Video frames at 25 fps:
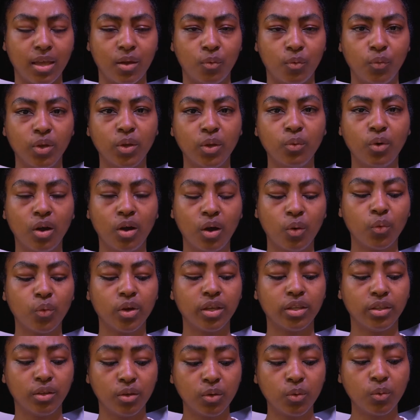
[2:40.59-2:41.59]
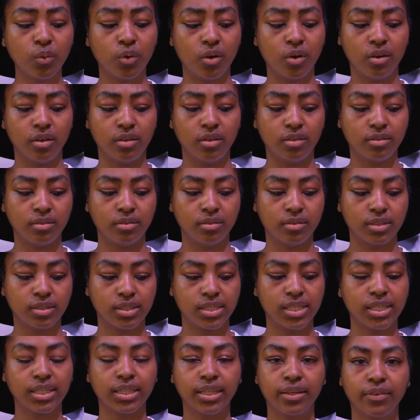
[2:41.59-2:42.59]
We want what you want,
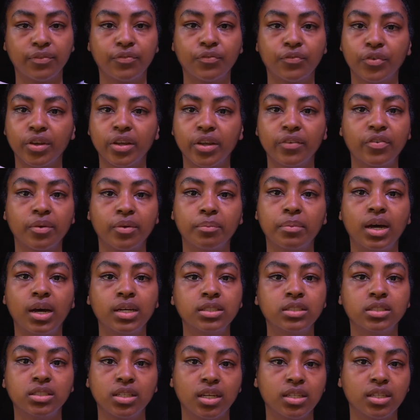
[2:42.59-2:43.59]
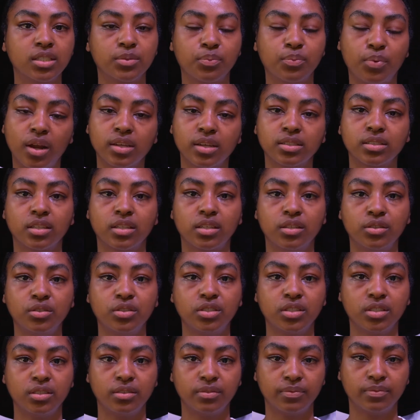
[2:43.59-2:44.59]
to live free from unjust
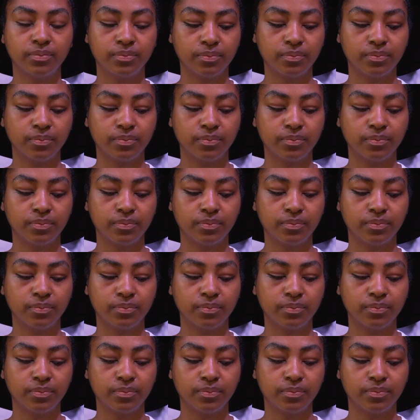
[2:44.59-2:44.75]
prosecution.